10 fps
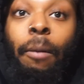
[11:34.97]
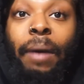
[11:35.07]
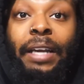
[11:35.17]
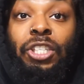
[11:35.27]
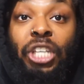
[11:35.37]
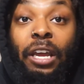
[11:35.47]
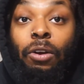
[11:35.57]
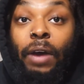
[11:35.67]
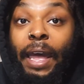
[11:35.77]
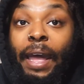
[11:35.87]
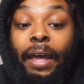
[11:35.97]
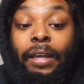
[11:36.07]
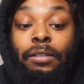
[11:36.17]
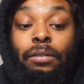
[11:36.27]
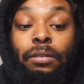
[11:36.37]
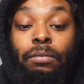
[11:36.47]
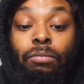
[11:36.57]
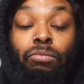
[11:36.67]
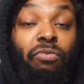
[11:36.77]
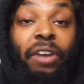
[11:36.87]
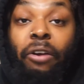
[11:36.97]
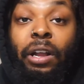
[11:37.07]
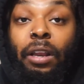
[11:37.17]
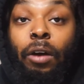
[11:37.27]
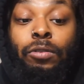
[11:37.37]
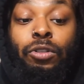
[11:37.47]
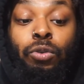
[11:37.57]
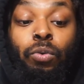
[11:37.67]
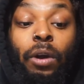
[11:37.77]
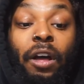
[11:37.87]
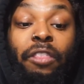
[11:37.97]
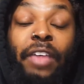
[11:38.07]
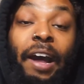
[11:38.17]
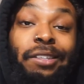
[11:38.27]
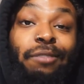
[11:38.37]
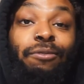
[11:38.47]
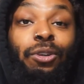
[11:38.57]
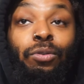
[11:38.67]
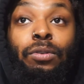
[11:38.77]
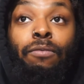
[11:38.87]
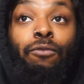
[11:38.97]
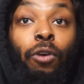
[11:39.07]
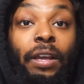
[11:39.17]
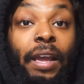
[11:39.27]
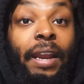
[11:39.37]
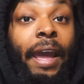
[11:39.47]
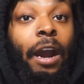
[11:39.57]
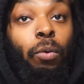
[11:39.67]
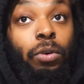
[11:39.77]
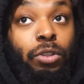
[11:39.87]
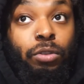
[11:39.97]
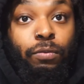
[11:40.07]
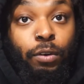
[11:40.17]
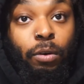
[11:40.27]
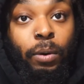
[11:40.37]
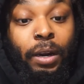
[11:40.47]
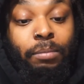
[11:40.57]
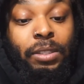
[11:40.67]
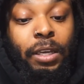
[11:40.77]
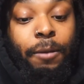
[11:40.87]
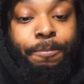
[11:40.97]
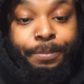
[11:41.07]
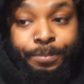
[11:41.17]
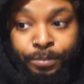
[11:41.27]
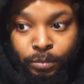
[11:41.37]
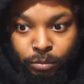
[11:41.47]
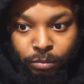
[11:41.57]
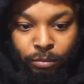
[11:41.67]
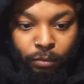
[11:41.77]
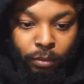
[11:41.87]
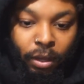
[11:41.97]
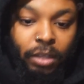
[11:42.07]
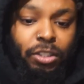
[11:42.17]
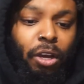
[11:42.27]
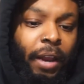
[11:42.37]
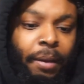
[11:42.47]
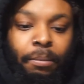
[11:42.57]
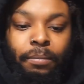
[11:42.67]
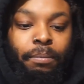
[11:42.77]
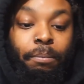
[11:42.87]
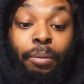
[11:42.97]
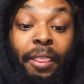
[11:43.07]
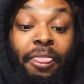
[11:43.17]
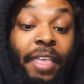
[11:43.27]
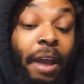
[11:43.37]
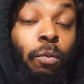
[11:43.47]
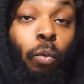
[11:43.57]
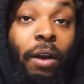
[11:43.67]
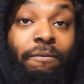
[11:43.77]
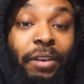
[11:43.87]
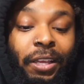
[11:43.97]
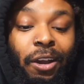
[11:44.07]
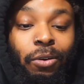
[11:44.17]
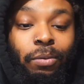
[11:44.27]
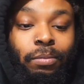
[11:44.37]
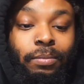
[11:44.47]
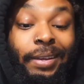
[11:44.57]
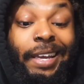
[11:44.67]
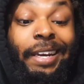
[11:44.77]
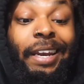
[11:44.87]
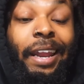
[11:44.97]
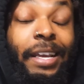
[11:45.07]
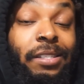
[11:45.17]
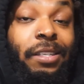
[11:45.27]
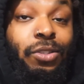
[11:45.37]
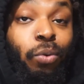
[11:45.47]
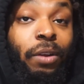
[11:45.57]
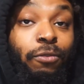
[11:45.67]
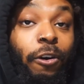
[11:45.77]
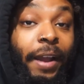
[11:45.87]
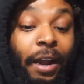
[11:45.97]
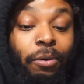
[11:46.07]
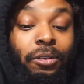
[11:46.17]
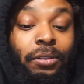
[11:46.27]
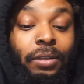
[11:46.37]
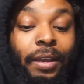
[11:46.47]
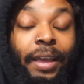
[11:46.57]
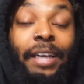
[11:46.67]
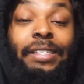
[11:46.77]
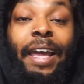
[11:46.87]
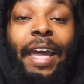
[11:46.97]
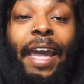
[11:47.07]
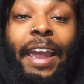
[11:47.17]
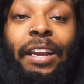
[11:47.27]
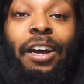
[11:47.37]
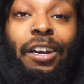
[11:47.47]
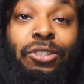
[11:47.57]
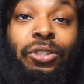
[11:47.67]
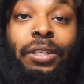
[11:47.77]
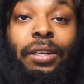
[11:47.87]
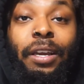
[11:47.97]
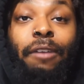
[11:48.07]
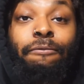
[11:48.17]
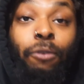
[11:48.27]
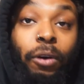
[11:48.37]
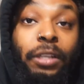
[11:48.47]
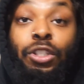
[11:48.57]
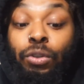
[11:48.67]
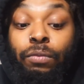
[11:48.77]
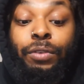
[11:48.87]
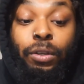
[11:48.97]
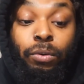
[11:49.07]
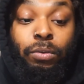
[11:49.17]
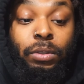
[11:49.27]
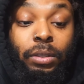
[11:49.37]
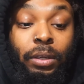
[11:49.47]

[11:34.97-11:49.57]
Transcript: my channel has very close to 1,000 views in 48 hours. You feel what I'm saying? So like, but that one video in less than 24 hours has 842 views.